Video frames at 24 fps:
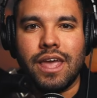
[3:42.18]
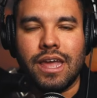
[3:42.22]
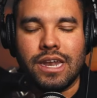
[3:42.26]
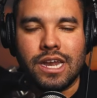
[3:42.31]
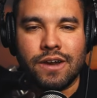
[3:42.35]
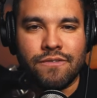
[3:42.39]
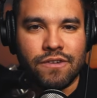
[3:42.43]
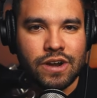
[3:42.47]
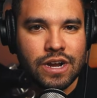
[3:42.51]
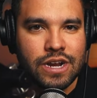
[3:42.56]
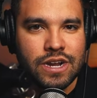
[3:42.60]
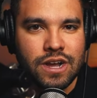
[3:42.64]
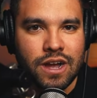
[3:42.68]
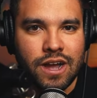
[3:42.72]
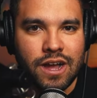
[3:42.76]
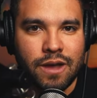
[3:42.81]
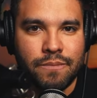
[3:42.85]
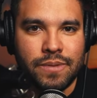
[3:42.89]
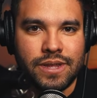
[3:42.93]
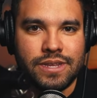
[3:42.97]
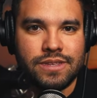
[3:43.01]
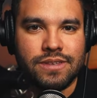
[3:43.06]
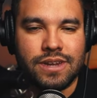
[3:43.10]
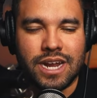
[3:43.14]
in different
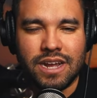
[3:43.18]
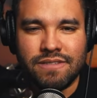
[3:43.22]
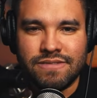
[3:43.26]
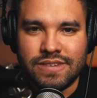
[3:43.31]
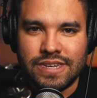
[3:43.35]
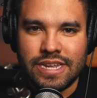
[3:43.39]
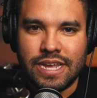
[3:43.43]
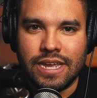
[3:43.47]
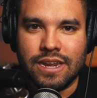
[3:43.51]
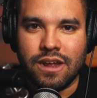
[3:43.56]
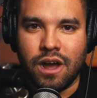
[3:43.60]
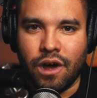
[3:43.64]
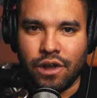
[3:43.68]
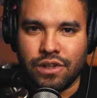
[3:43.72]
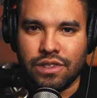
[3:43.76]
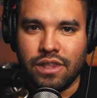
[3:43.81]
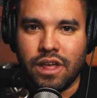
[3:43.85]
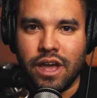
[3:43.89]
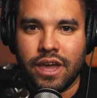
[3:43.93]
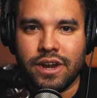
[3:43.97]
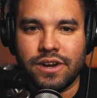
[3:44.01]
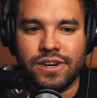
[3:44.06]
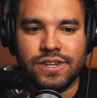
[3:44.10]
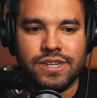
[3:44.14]
comments that I've seen
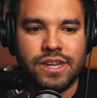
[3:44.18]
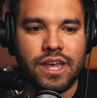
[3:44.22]
online are